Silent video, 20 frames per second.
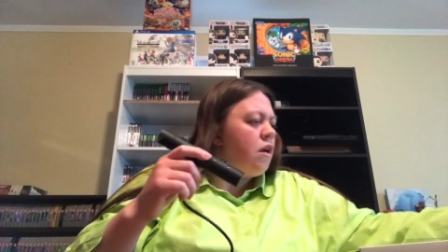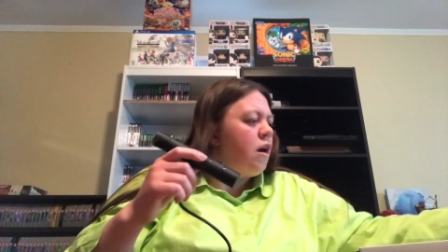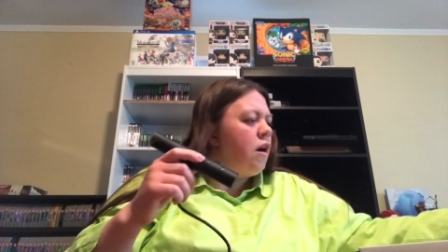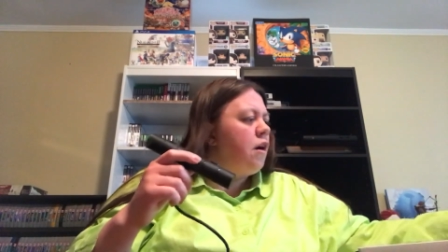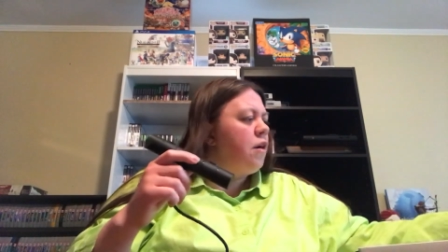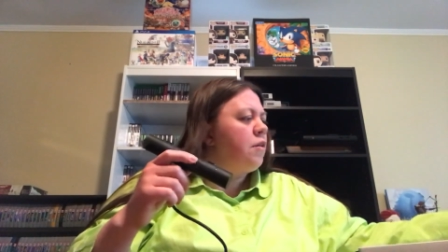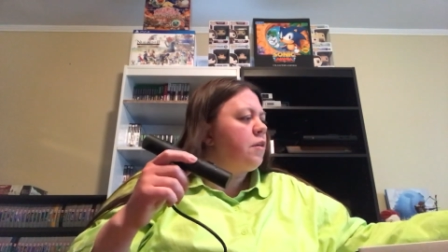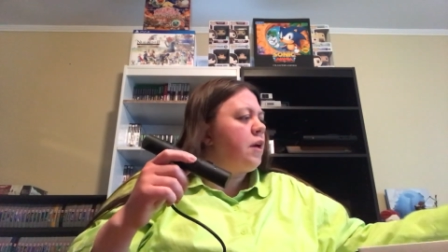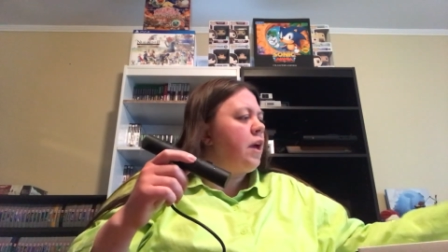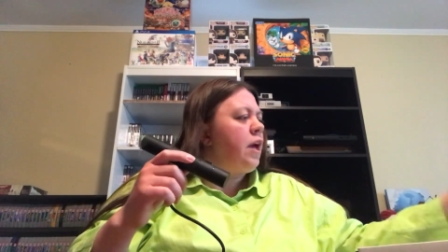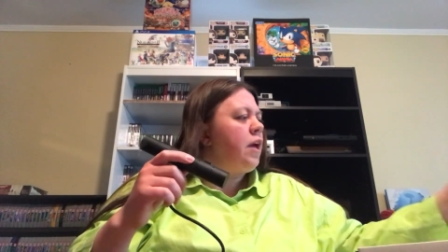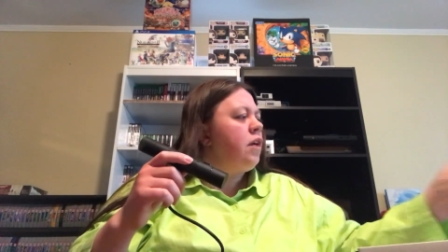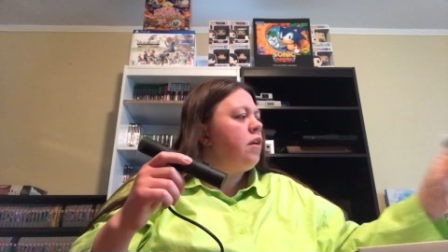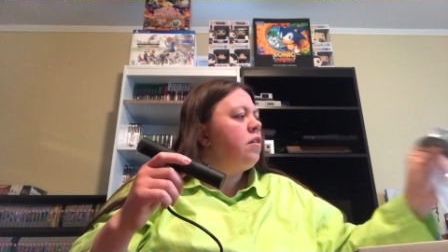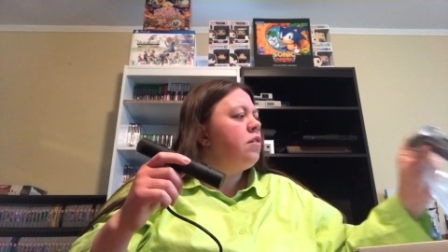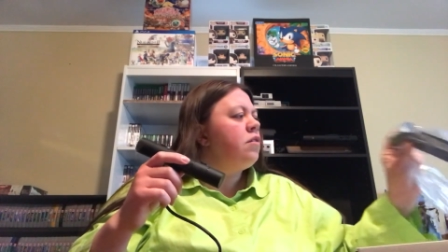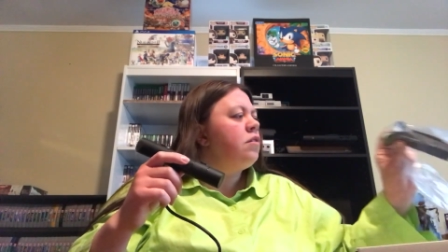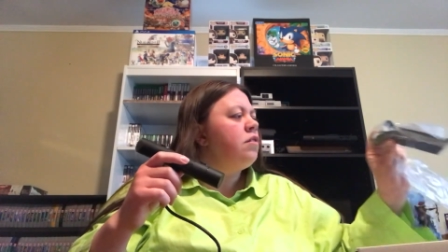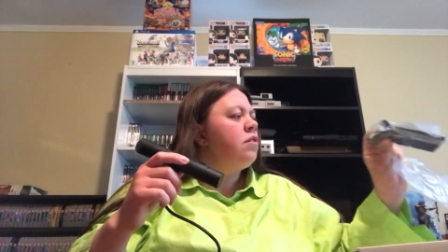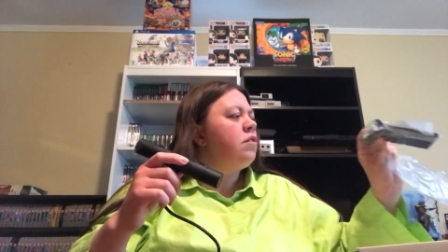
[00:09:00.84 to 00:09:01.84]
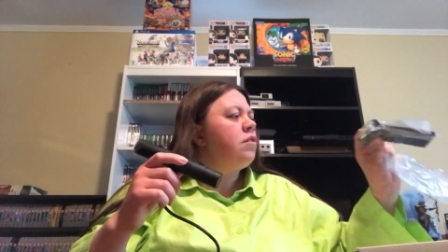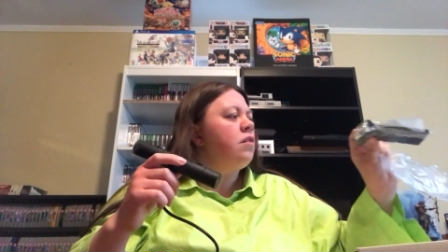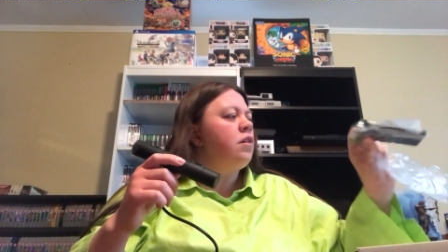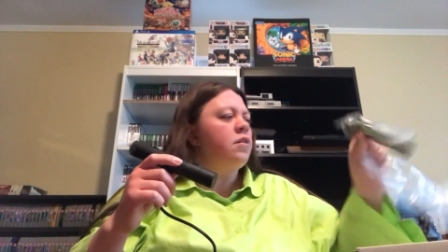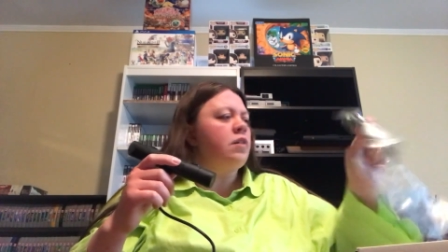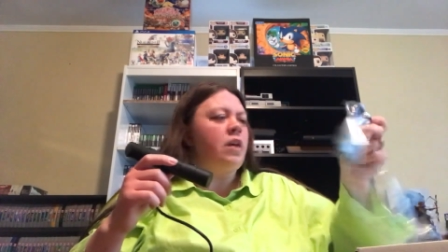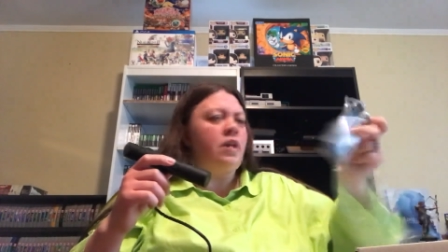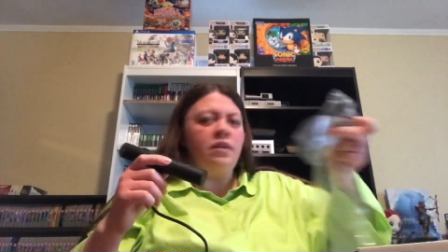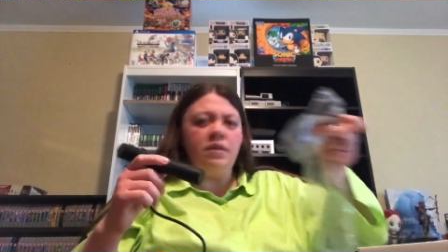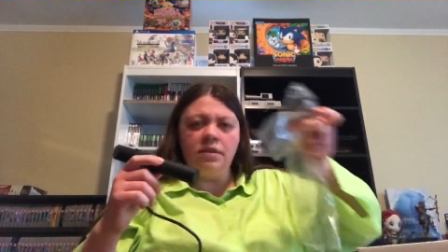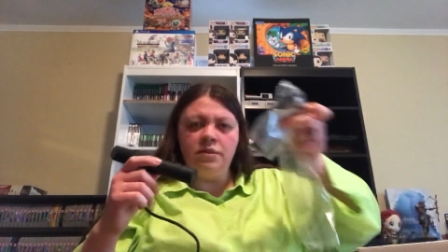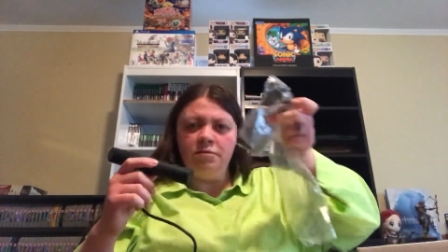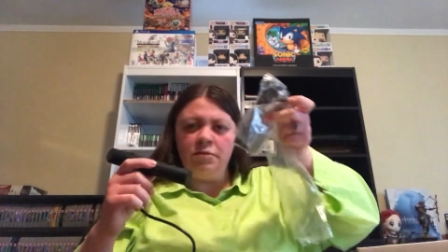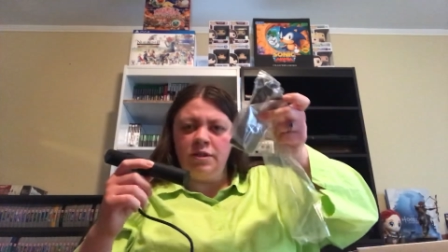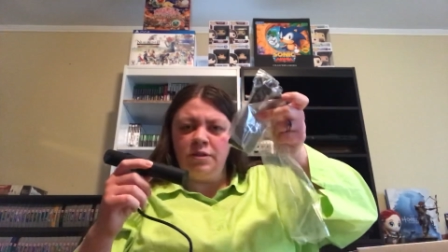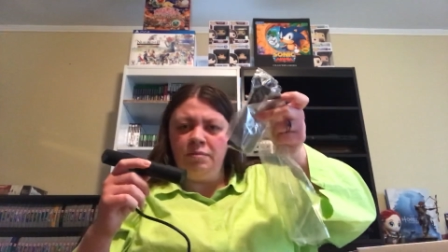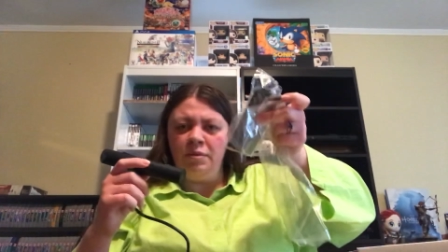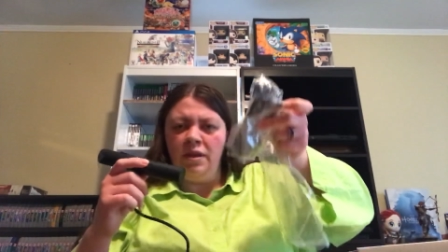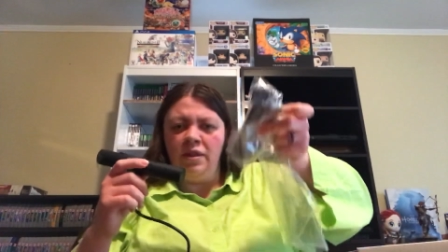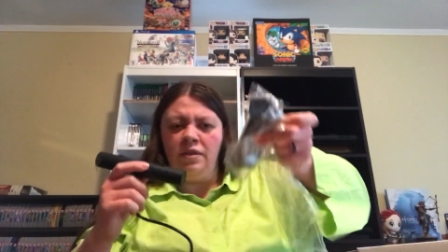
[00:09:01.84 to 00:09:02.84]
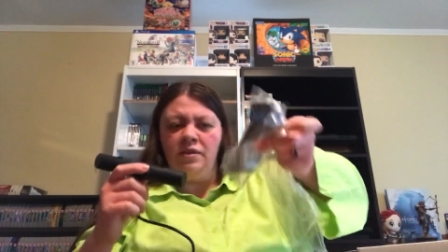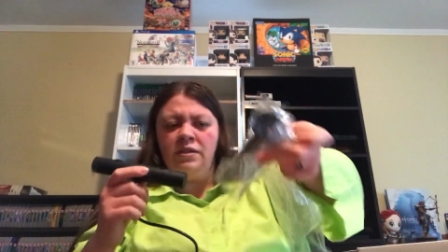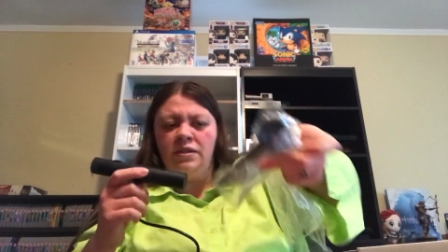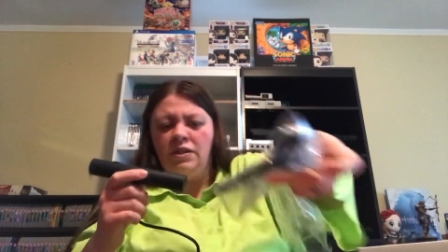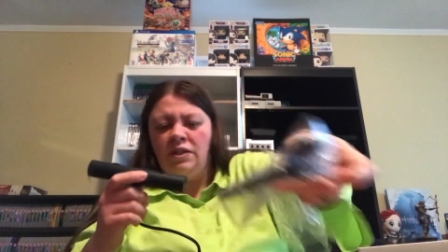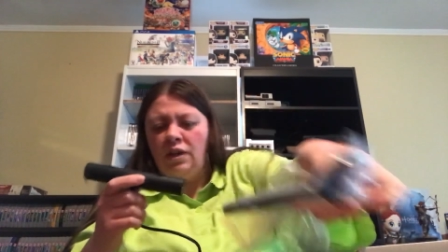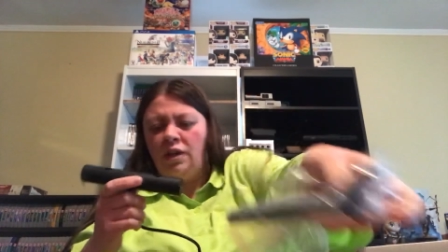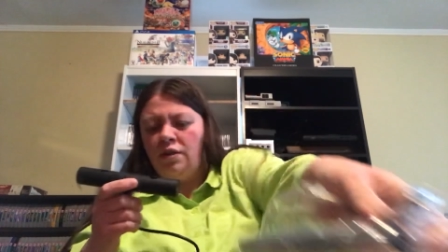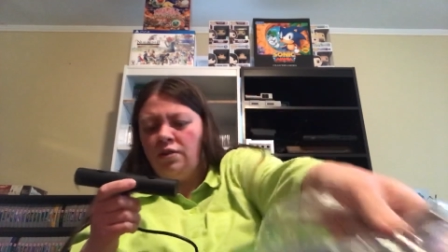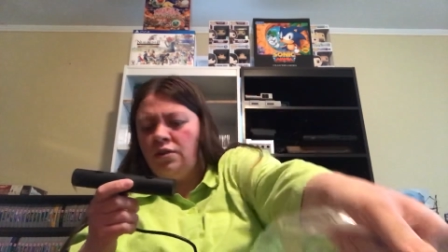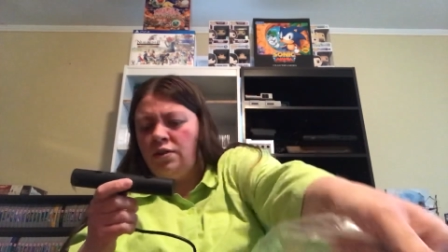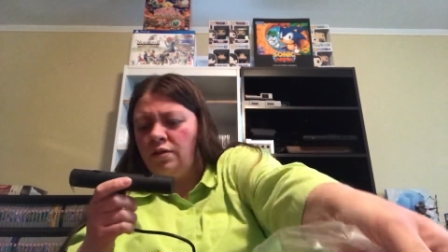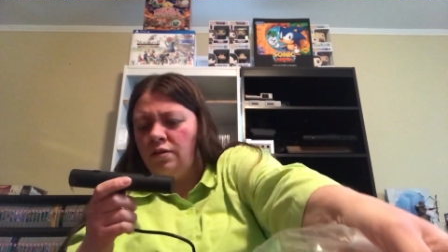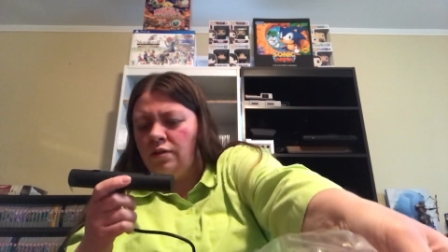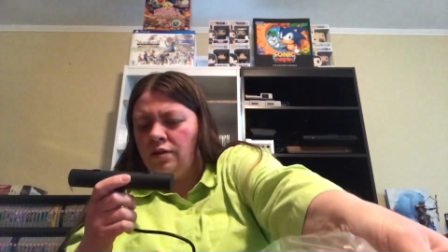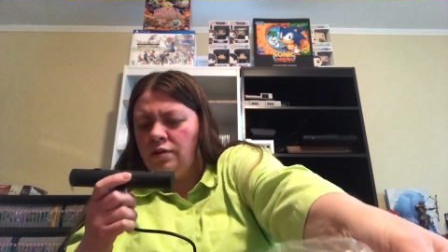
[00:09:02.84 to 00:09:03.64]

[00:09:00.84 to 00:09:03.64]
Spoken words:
Oh, okay. Okay, this must be the stand too.